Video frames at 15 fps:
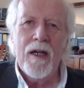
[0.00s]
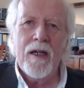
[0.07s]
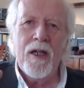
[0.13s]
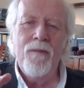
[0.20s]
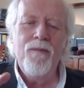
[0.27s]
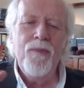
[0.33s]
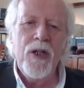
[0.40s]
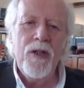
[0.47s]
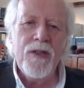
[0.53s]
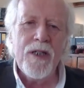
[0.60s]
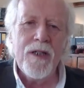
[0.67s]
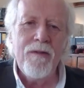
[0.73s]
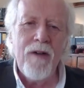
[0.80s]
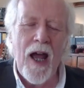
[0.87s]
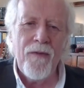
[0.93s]
computer
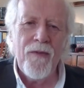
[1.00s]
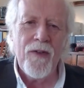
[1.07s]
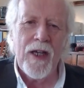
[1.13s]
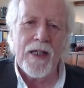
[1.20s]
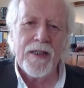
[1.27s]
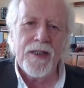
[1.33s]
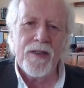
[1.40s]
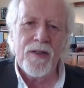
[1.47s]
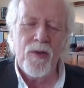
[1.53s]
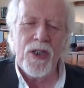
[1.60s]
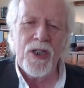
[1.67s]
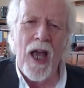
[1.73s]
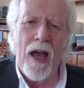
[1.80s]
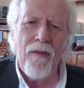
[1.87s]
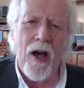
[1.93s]
graphics,
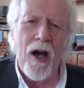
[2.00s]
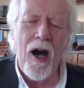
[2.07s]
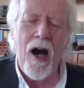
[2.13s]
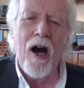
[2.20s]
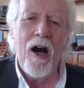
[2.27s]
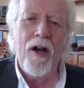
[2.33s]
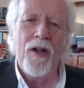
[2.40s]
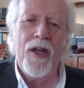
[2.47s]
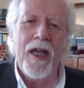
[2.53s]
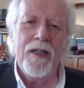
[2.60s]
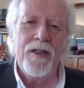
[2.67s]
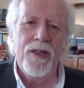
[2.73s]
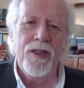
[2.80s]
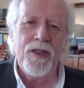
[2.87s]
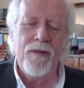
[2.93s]
which have a hard
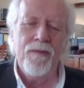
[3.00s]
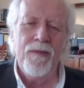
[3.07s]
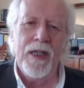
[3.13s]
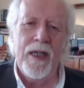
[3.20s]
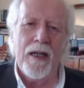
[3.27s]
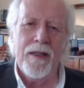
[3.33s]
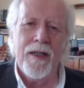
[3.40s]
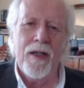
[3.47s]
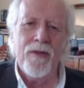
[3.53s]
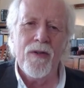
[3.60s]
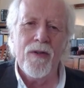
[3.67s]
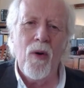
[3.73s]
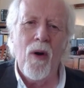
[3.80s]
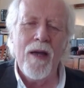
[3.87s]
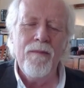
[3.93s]
edge to me. I don't
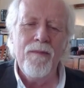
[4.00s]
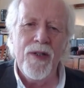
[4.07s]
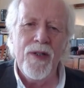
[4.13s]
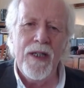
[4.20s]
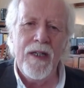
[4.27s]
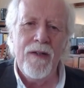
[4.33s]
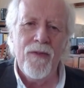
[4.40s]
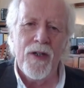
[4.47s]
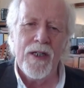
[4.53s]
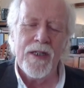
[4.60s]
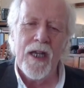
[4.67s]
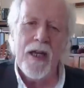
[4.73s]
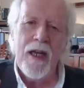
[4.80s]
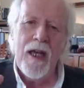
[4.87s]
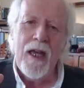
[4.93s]
quite believe it.
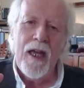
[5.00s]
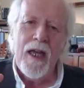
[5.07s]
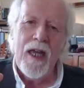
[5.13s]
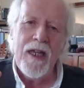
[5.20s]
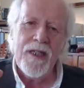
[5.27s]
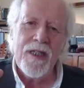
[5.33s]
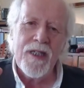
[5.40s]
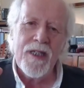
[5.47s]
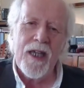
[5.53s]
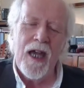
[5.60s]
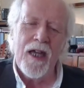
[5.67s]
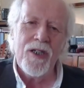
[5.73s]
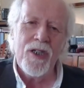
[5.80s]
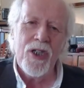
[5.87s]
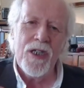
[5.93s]
His
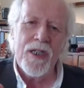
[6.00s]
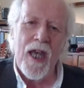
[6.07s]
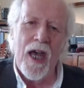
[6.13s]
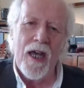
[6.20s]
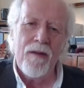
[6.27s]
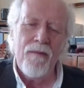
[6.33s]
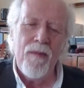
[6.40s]
sketches had a